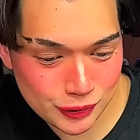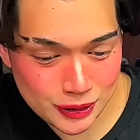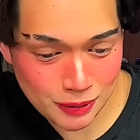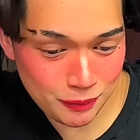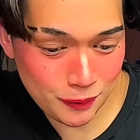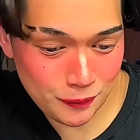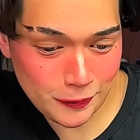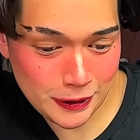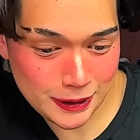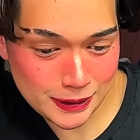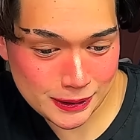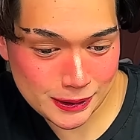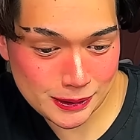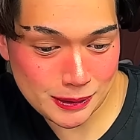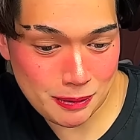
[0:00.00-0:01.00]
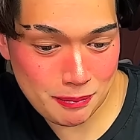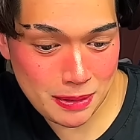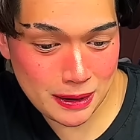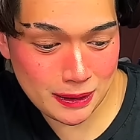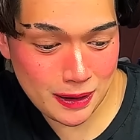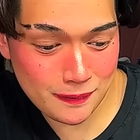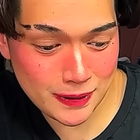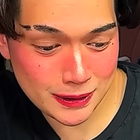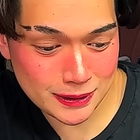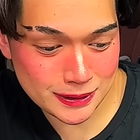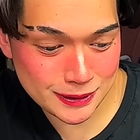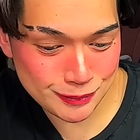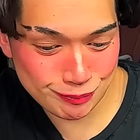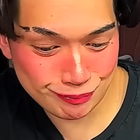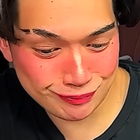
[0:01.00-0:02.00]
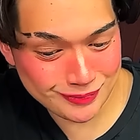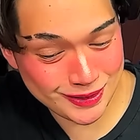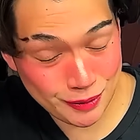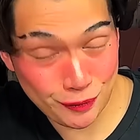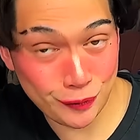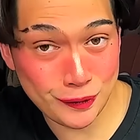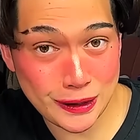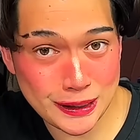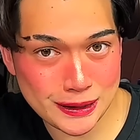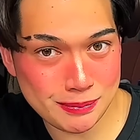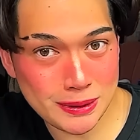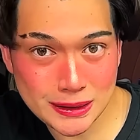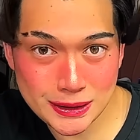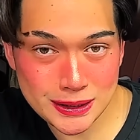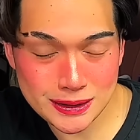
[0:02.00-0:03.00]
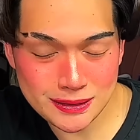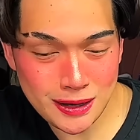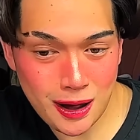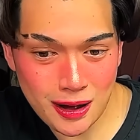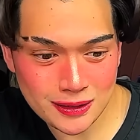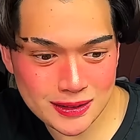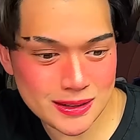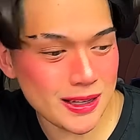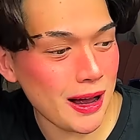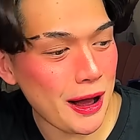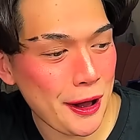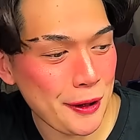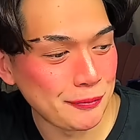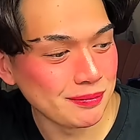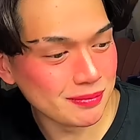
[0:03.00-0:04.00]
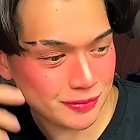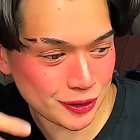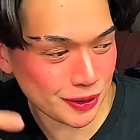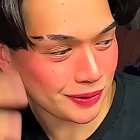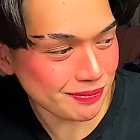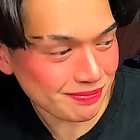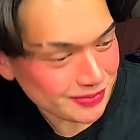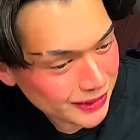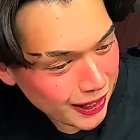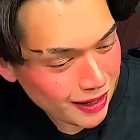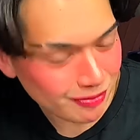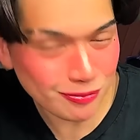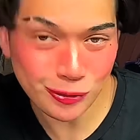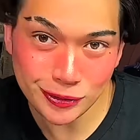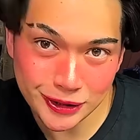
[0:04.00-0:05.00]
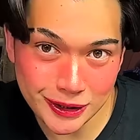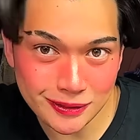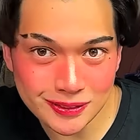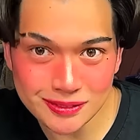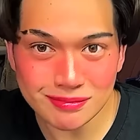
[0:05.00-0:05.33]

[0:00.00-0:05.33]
some of you guys may love it, some of you guys may not. Um, so yeah, you know,